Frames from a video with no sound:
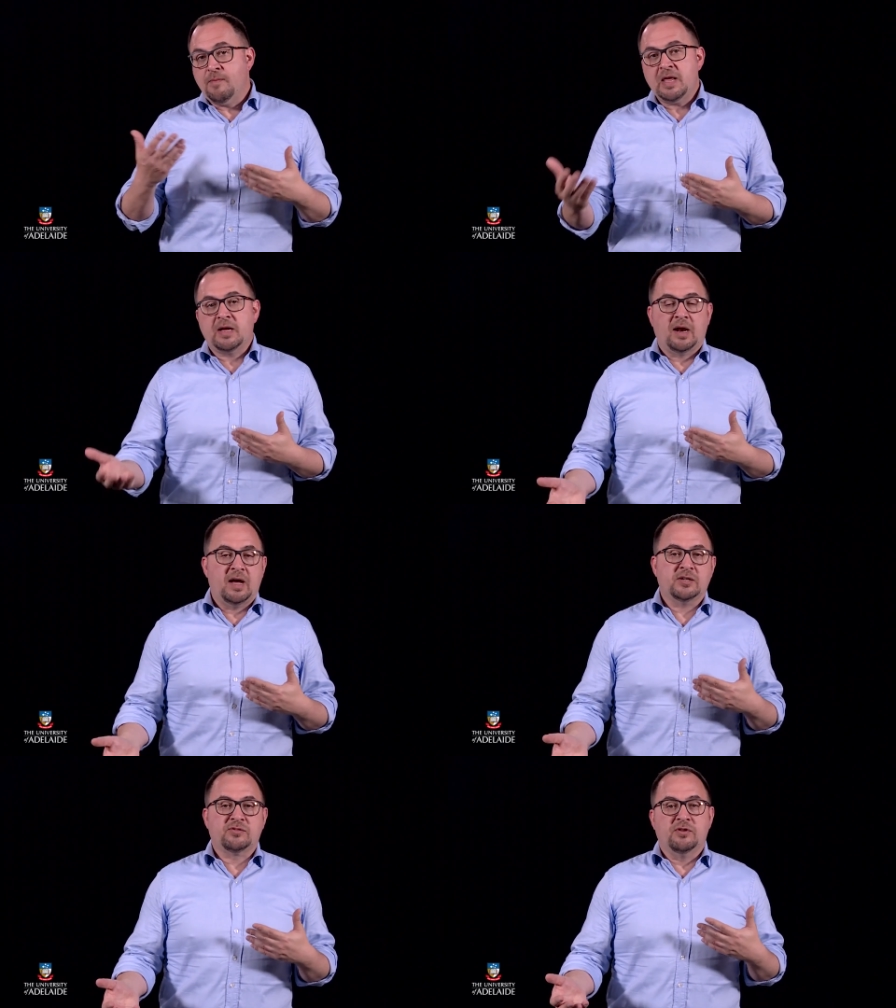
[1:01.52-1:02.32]
many
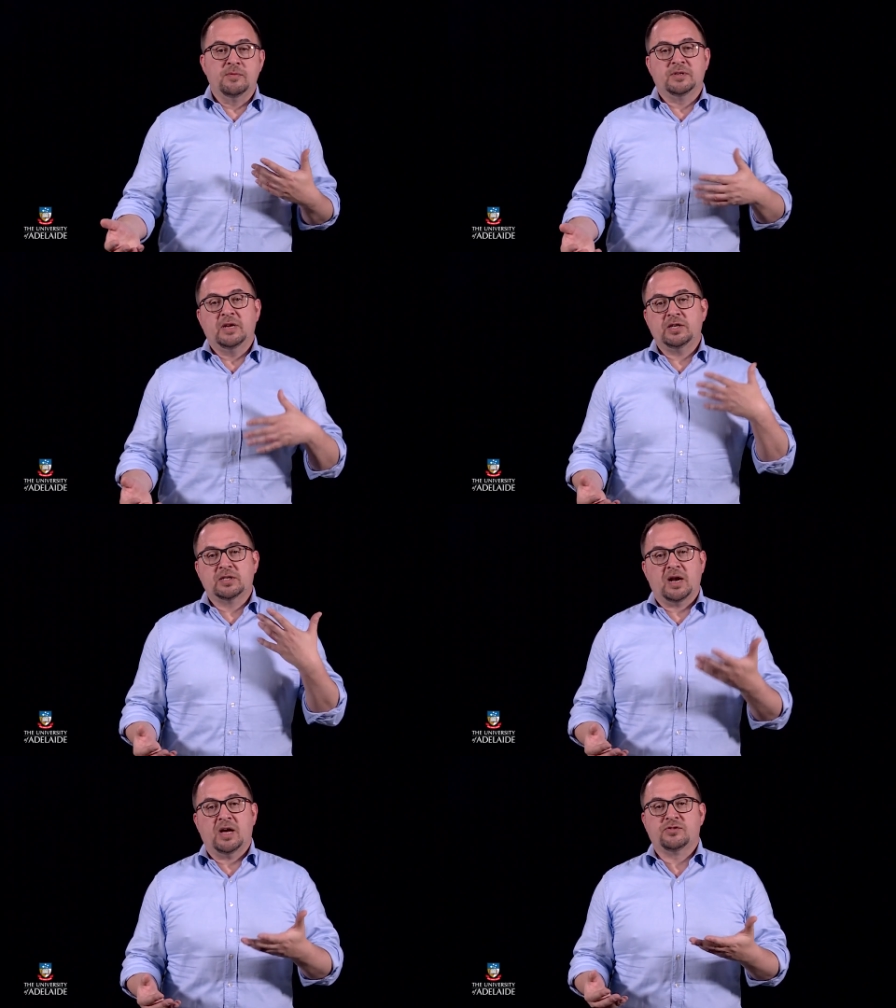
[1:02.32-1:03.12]
classrooms and each
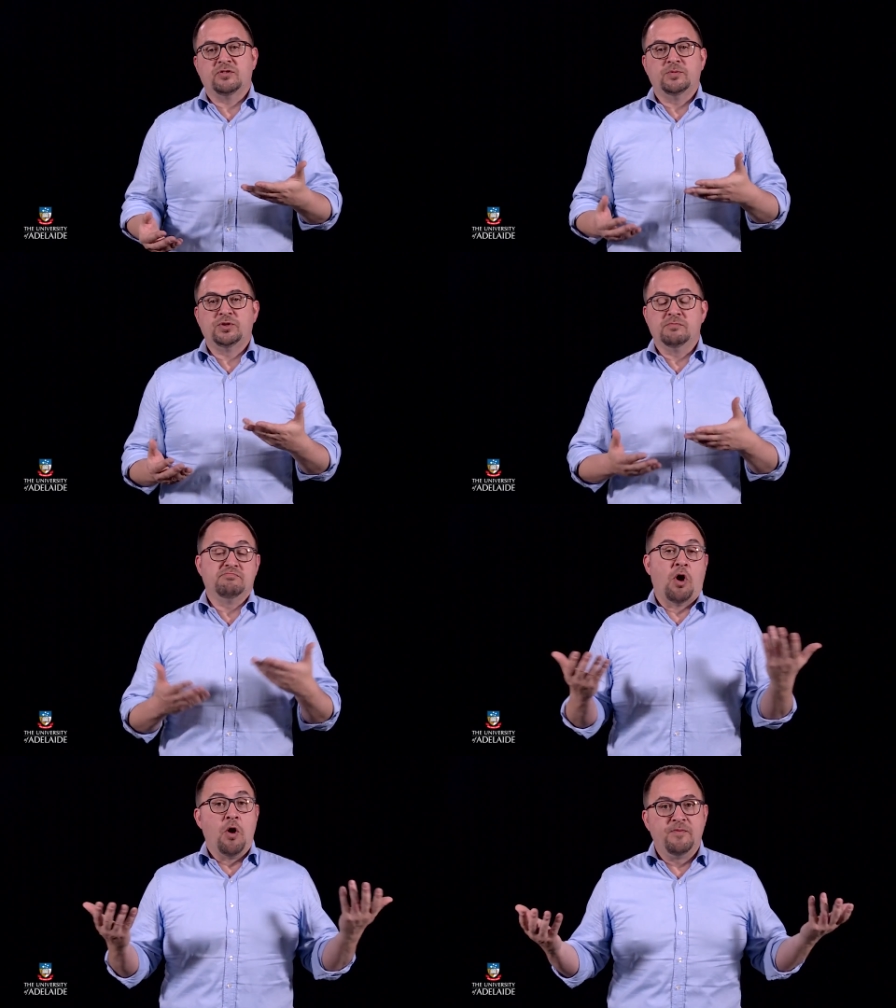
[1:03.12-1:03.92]
classroom should
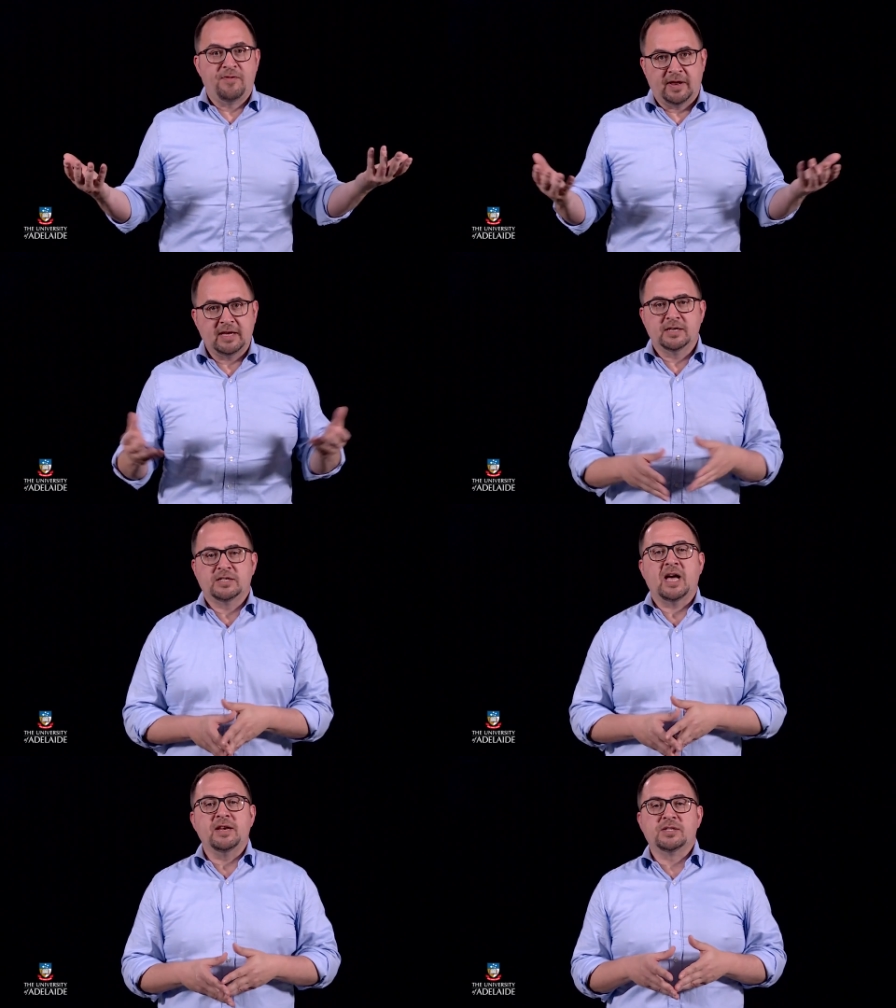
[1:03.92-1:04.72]
hopefully
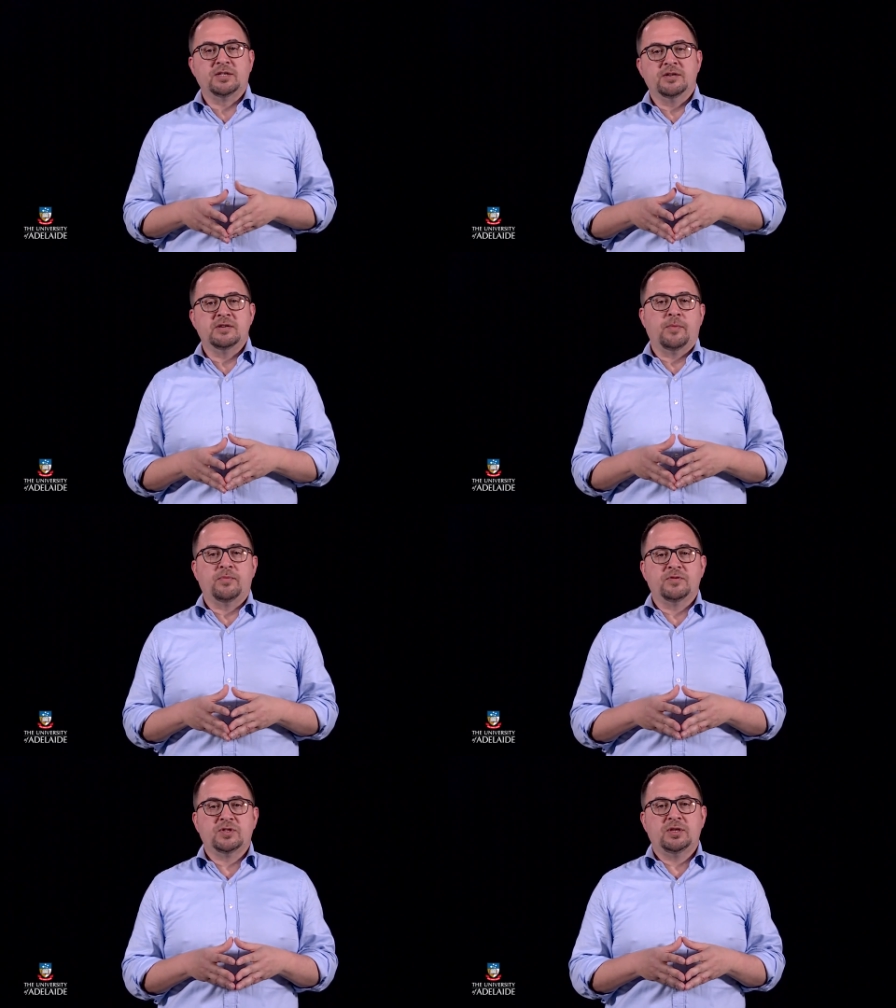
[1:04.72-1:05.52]
contain a certain
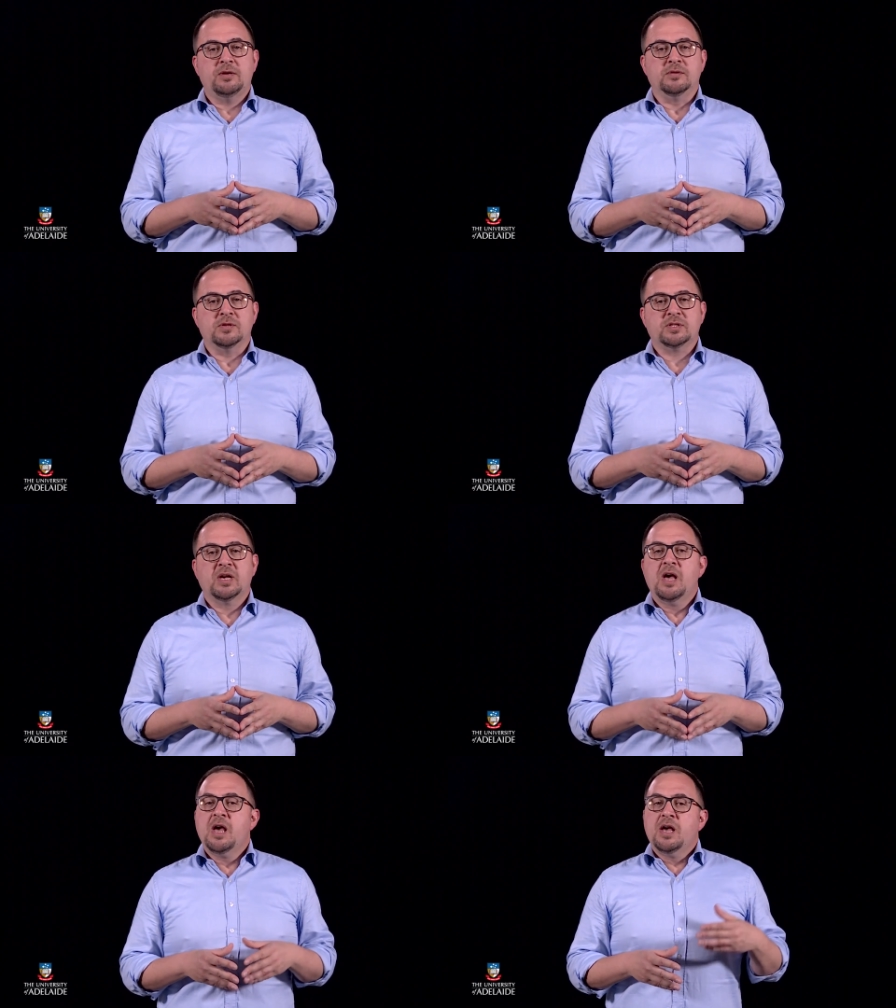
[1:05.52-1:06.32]
number of students.
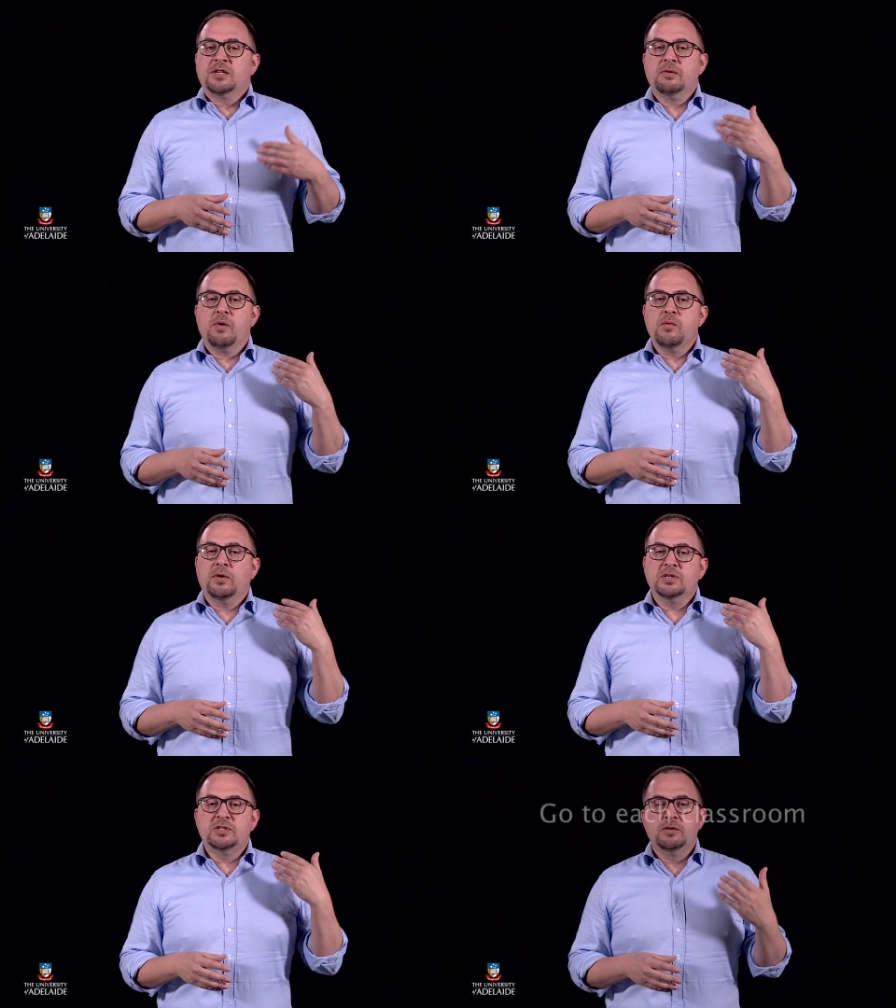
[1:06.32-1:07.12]
So what we
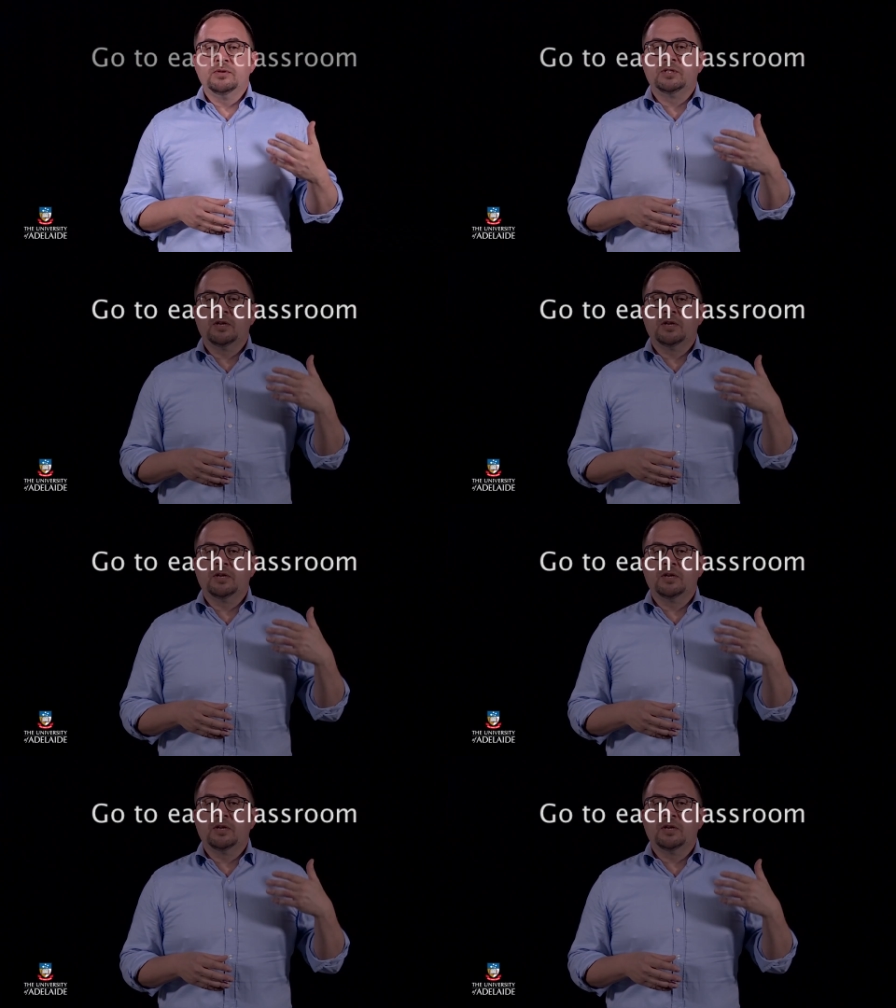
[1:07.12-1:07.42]
want to do is